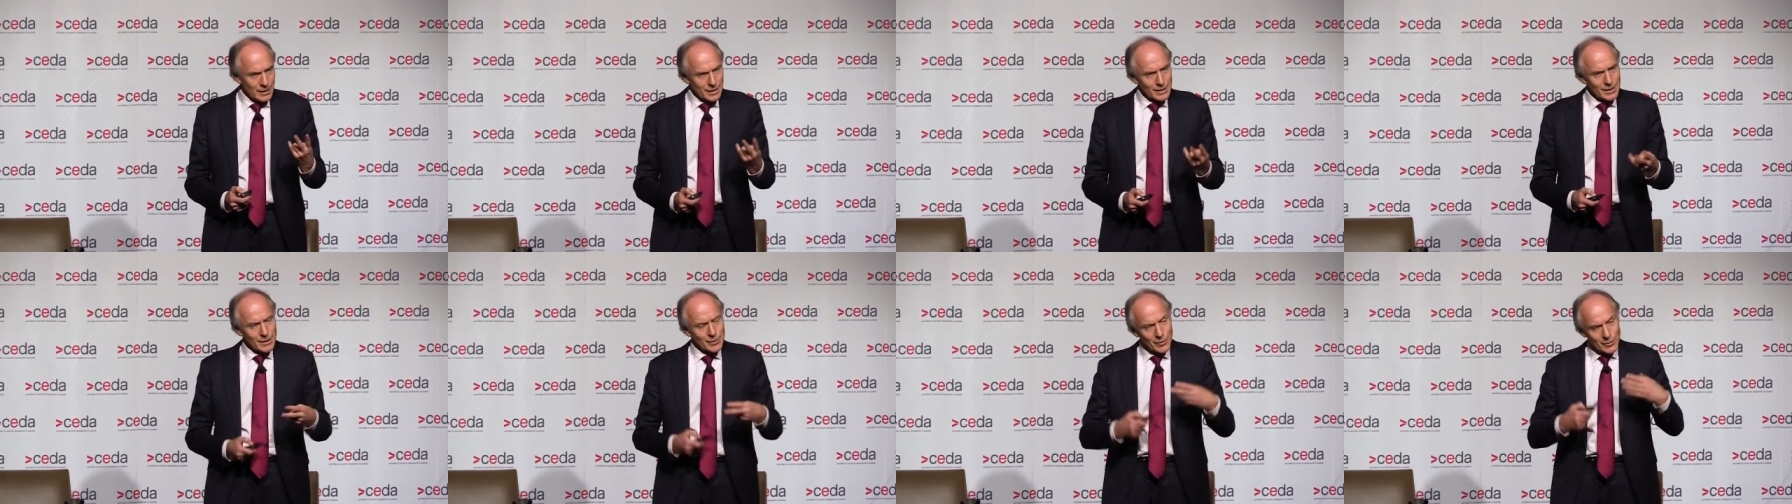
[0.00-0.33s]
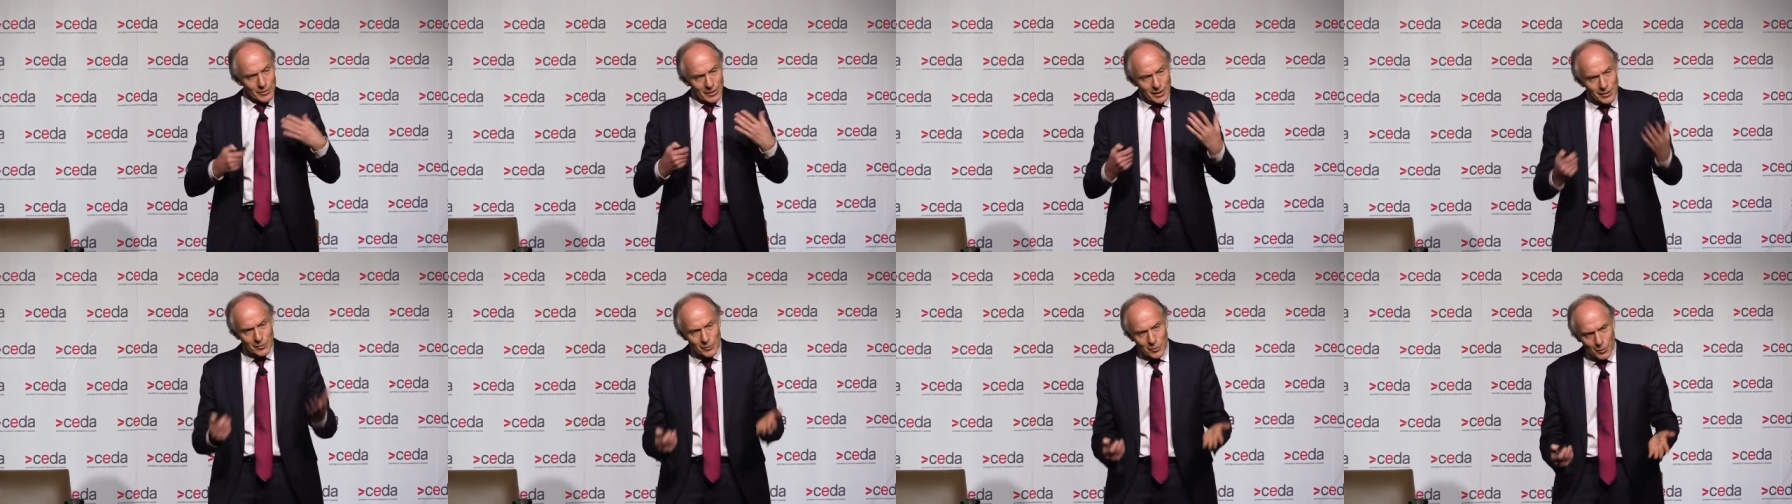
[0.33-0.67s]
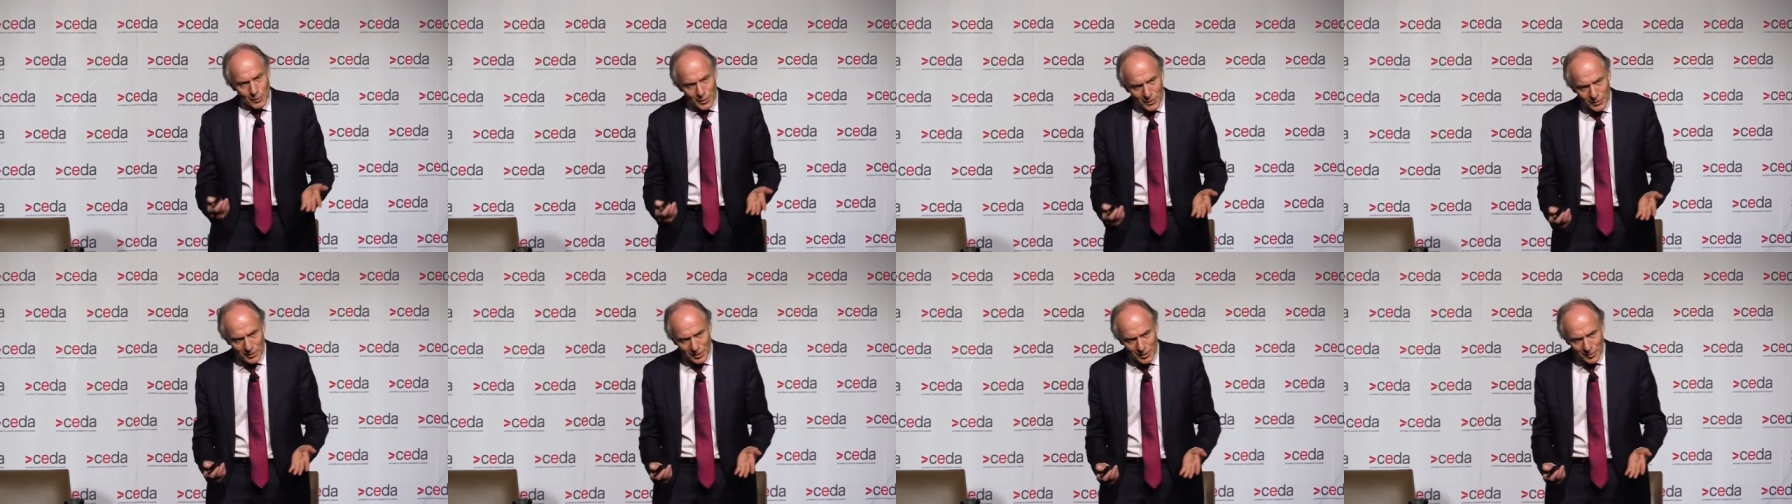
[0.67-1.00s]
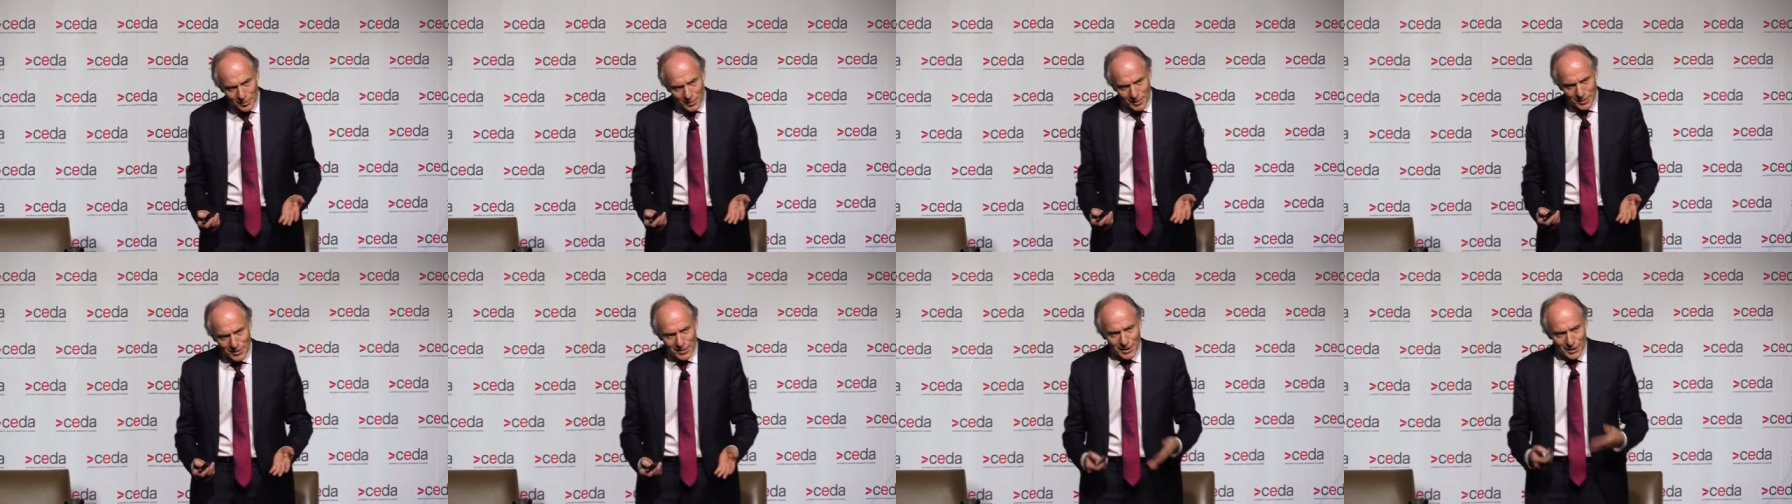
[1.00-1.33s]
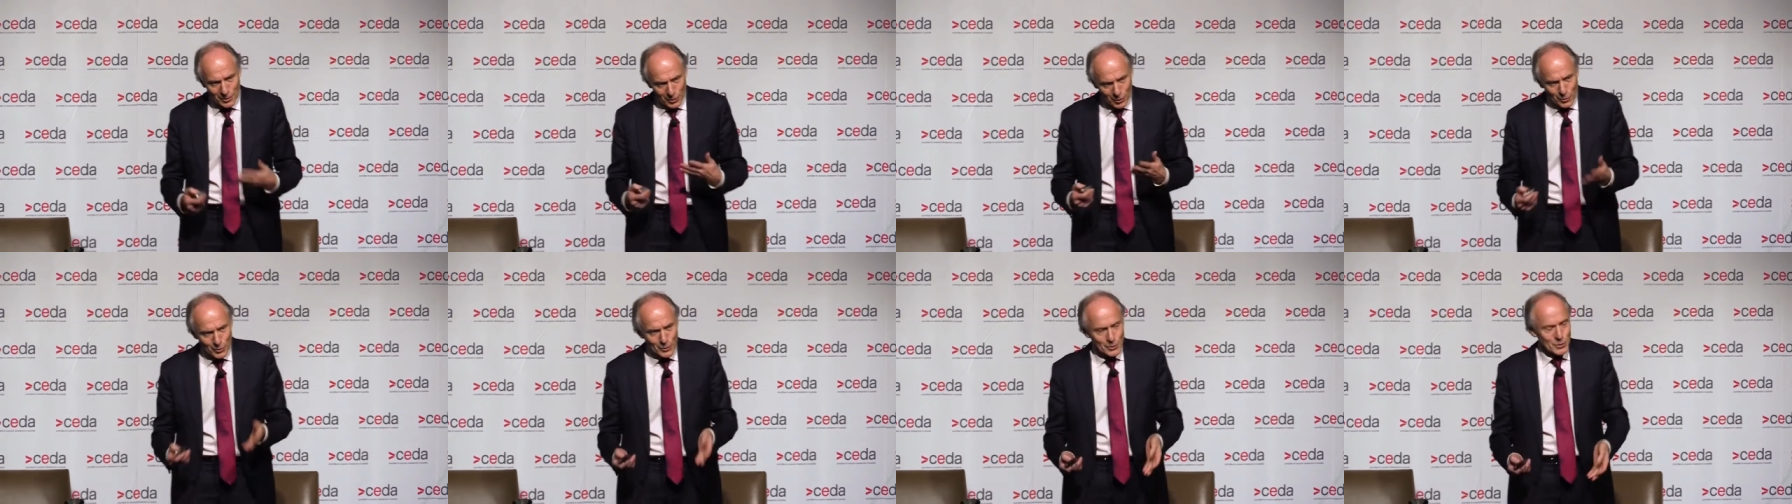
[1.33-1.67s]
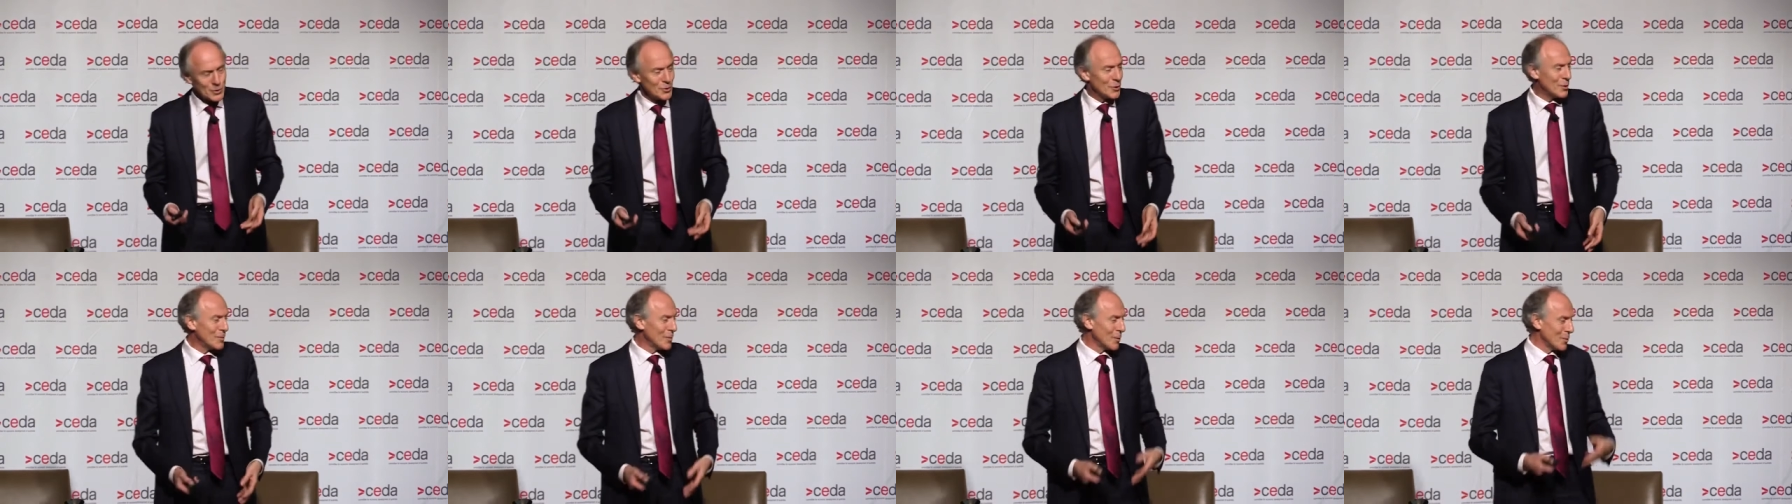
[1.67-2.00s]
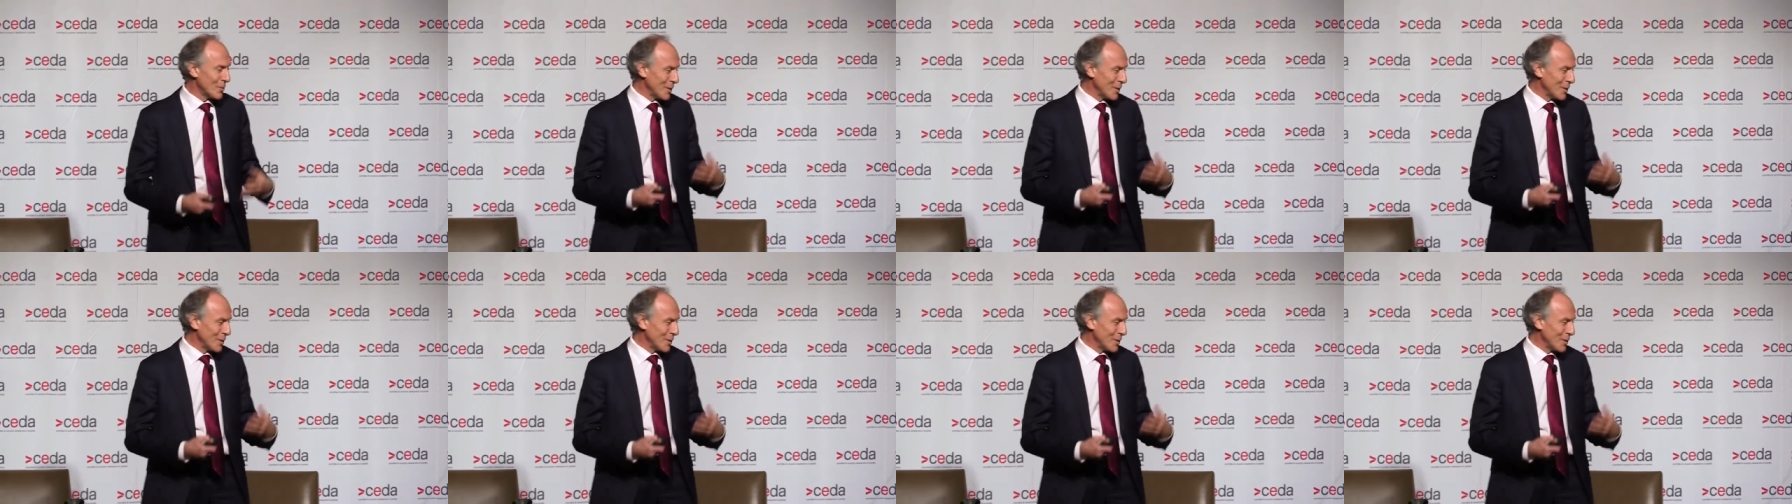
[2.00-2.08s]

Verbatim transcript: Now, the sun's always going to be there long term,